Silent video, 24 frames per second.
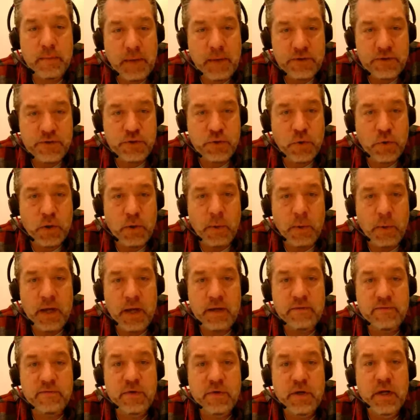and
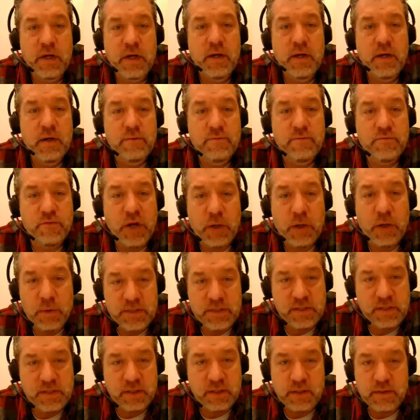shortwave
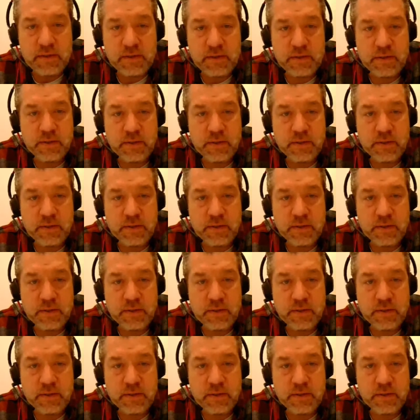frequencies.